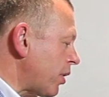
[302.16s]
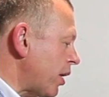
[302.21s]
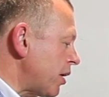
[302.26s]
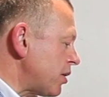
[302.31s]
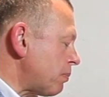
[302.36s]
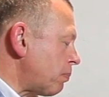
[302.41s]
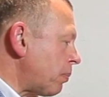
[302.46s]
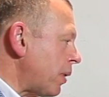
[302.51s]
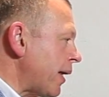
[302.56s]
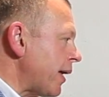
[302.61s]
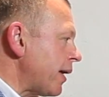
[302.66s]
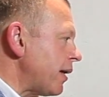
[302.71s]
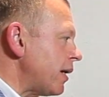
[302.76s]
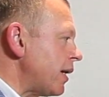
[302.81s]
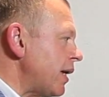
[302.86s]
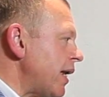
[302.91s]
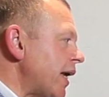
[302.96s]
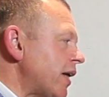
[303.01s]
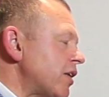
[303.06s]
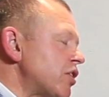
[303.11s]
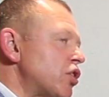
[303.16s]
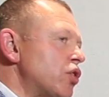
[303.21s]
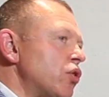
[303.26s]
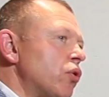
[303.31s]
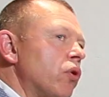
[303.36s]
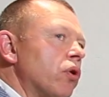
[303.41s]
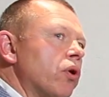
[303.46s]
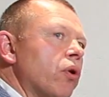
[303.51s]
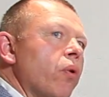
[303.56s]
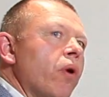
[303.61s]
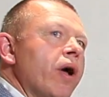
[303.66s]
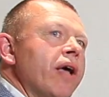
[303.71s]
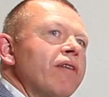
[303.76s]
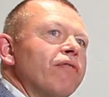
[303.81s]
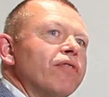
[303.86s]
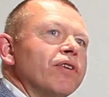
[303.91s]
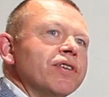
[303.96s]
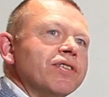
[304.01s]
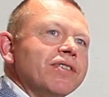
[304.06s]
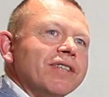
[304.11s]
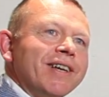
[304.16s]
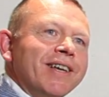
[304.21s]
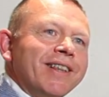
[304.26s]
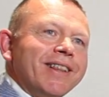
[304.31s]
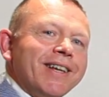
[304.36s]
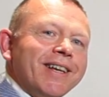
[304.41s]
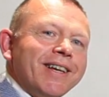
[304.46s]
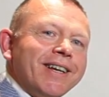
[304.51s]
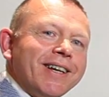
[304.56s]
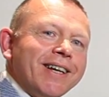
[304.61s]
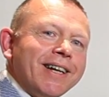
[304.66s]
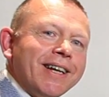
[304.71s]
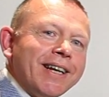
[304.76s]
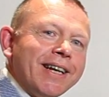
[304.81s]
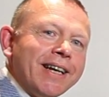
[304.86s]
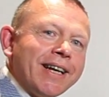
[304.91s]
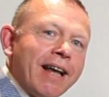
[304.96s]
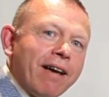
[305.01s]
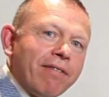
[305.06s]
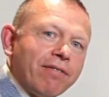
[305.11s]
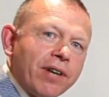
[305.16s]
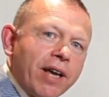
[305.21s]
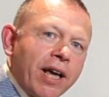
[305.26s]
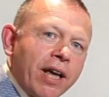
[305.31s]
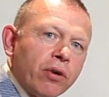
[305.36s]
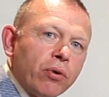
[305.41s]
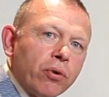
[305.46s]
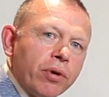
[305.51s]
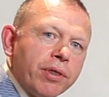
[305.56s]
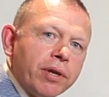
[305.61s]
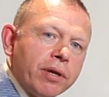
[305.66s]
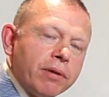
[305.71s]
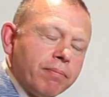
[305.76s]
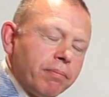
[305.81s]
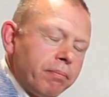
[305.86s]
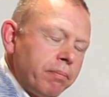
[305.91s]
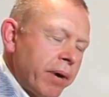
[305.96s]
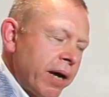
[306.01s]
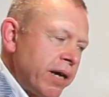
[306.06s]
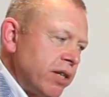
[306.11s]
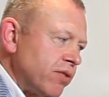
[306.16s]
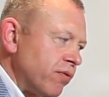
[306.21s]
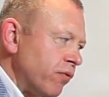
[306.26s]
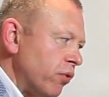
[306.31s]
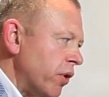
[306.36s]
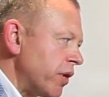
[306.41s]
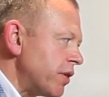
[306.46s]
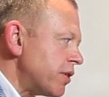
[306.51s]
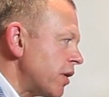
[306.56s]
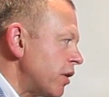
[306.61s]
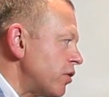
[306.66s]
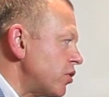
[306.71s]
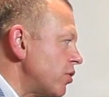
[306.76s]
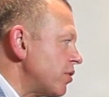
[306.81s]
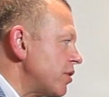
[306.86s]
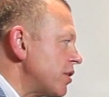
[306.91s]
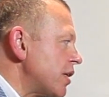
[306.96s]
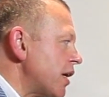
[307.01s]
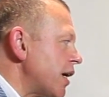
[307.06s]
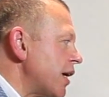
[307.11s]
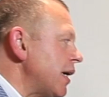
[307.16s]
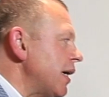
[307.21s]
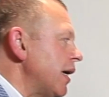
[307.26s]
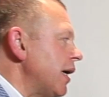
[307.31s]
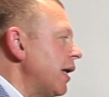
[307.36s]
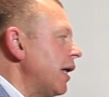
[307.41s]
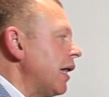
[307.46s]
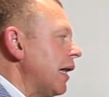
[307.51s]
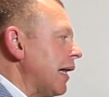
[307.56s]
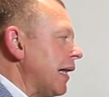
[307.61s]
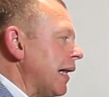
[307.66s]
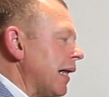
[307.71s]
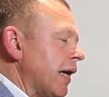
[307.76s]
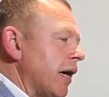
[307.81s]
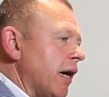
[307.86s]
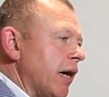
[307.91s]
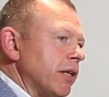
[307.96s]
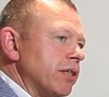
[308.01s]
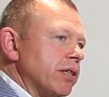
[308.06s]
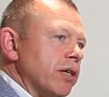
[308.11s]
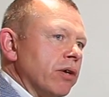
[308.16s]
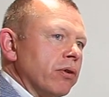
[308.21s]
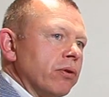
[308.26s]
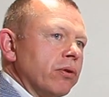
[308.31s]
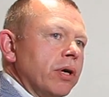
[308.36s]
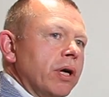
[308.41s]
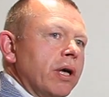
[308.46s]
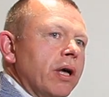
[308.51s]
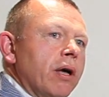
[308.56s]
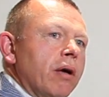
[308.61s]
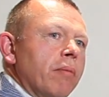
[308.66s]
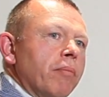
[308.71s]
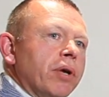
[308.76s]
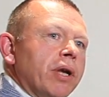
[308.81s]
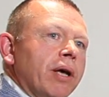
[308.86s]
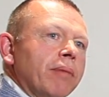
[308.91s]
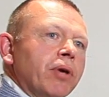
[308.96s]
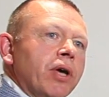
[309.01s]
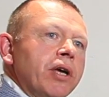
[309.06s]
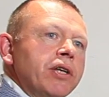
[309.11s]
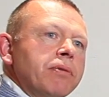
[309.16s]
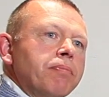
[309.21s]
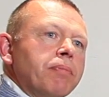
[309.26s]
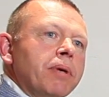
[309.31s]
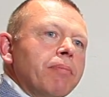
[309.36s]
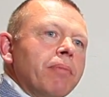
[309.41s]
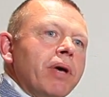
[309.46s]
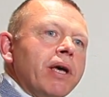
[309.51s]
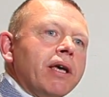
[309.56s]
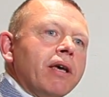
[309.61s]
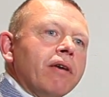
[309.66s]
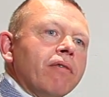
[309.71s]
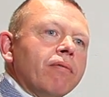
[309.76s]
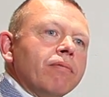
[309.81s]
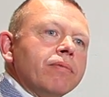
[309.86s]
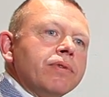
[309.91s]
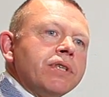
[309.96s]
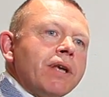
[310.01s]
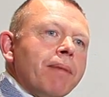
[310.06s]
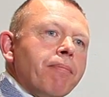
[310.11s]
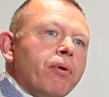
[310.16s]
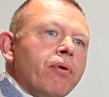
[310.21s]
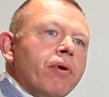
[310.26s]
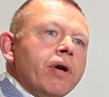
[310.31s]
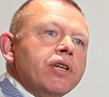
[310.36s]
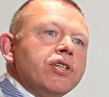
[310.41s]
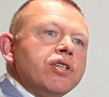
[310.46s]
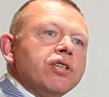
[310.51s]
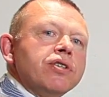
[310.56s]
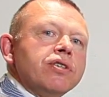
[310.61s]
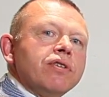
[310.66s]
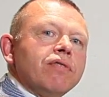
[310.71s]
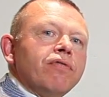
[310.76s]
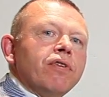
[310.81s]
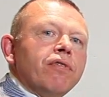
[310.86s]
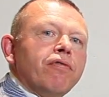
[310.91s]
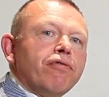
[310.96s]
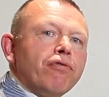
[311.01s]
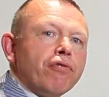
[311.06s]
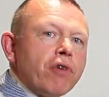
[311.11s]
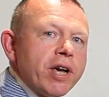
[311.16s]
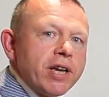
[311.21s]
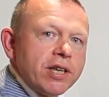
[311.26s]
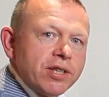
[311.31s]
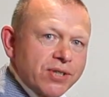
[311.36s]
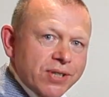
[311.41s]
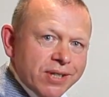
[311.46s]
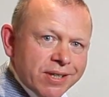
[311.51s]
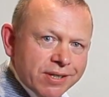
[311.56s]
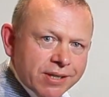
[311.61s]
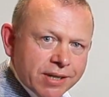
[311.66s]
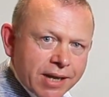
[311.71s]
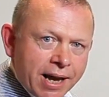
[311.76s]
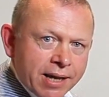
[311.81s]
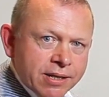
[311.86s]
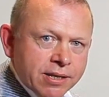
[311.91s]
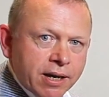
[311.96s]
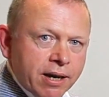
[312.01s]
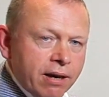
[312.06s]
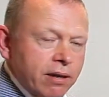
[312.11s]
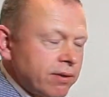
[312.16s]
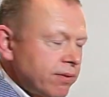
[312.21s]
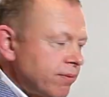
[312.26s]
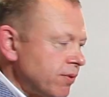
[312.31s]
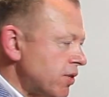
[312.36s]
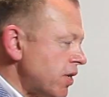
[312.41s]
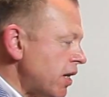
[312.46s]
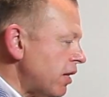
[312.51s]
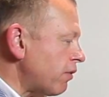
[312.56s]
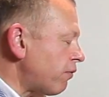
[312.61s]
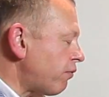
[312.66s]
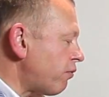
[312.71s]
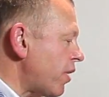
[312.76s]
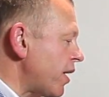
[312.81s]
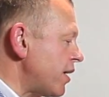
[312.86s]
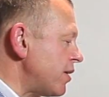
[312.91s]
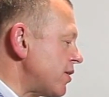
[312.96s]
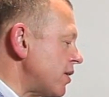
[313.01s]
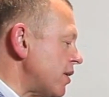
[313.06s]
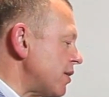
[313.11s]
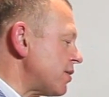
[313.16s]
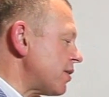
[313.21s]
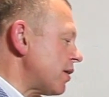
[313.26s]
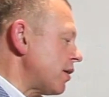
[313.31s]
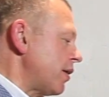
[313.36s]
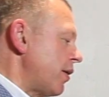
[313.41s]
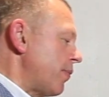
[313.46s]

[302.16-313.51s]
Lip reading: going to play next door quavers in the left hand, or in the bass voice I should say, legato. But I'm going to be making separations for phrases as I see the phrases.